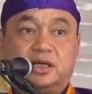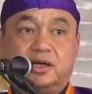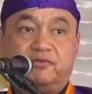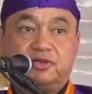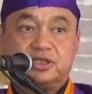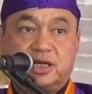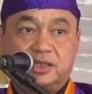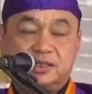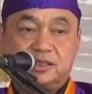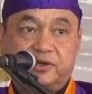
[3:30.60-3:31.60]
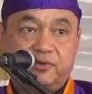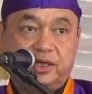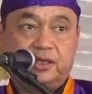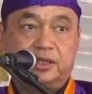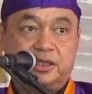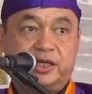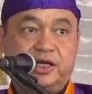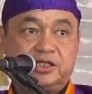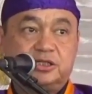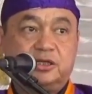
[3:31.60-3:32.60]
if you start saving at an early
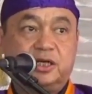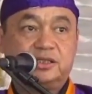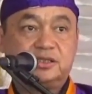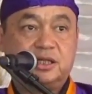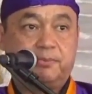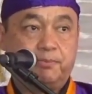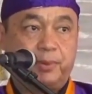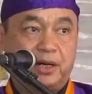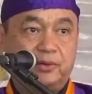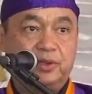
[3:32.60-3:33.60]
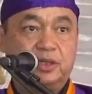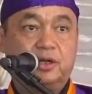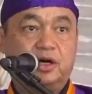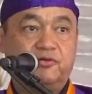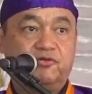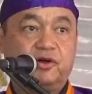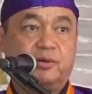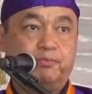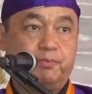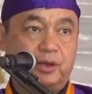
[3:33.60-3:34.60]
age, it's the power of
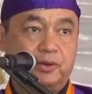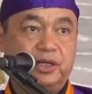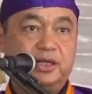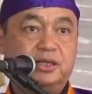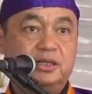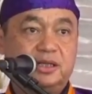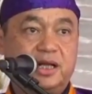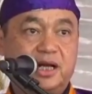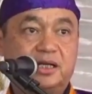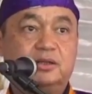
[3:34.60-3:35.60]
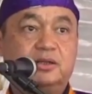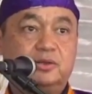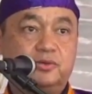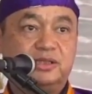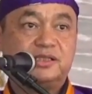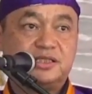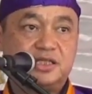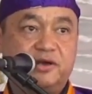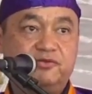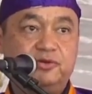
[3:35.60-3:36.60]
compounding that will
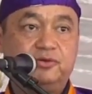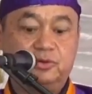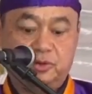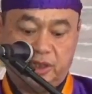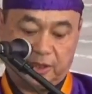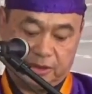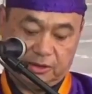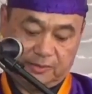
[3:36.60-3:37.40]
save you later.